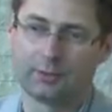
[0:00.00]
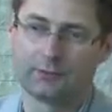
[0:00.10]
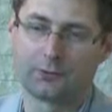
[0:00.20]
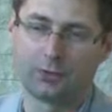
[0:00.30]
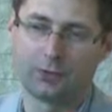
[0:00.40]

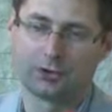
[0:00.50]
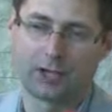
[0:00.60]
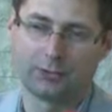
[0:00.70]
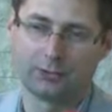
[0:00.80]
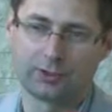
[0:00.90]
For each
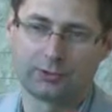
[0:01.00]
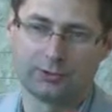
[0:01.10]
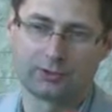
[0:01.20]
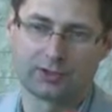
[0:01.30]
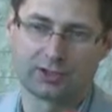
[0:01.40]
country there are
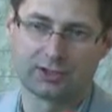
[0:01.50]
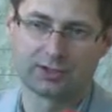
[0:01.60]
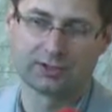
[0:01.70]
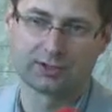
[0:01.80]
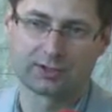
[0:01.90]
different
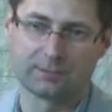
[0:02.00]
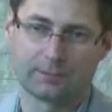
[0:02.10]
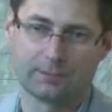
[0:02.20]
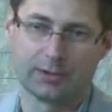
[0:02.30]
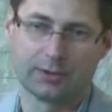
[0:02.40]
statistics,
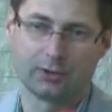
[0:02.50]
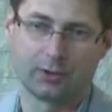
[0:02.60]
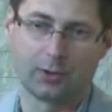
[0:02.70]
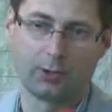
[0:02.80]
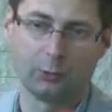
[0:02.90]
but
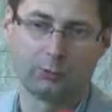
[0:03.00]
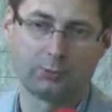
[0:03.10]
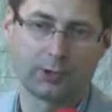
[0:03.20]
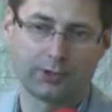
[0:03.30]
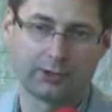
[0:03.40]
I would be
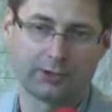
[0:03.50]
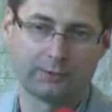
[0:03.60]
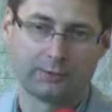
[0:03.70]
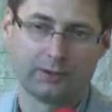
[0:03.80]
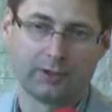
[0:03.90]
rather
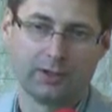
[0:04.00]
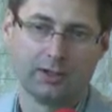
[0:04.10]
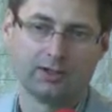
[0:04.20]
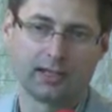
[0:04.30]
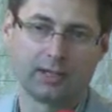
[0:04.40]

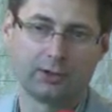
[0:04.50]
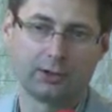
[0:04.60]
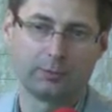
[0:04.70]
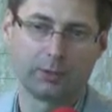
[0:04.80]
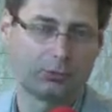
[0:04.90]
saying not
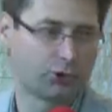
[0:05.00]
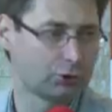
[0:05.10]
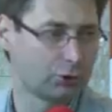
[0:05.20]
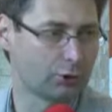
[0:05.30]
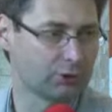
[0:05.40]
about the
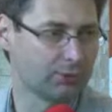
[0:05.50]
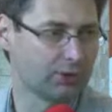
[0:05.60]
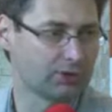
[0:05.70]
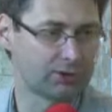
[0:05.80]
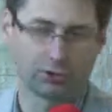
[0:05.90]
stores,
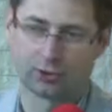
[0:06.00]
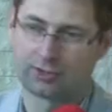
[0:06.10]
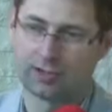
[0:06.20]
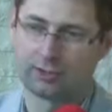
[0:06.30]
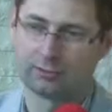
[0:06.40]
because the stores
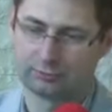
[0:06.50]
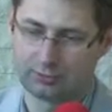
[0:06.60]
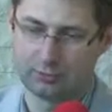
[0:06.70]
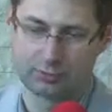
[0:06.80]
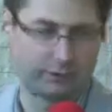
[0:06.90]
are
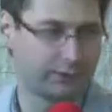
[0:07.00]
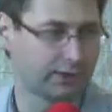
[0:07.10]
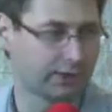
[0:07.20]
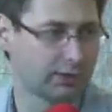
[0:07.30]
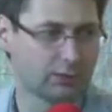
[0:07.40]
only
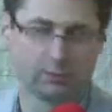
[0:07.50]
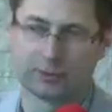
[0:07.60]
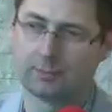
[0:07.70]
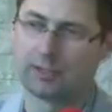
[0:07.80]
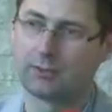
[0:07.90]
physical
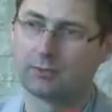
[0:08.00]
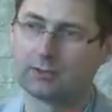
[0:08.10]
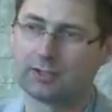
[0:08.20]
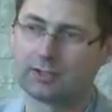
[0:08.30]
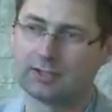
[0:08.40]
goods, but I would
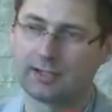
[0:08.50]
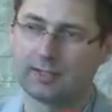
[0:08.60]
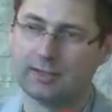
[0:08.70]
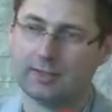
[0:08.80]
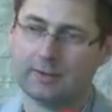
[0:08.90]
rather
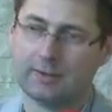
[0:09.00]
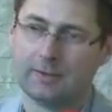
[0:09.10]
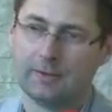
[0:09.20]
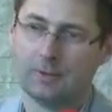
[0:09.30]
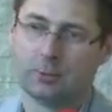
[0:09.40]
say
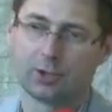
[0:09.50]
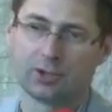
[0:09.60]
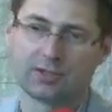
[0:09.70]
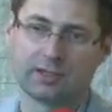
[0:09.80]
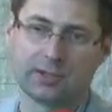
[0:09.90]
what
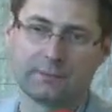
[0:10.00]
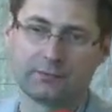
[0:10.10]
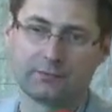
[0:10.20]
is the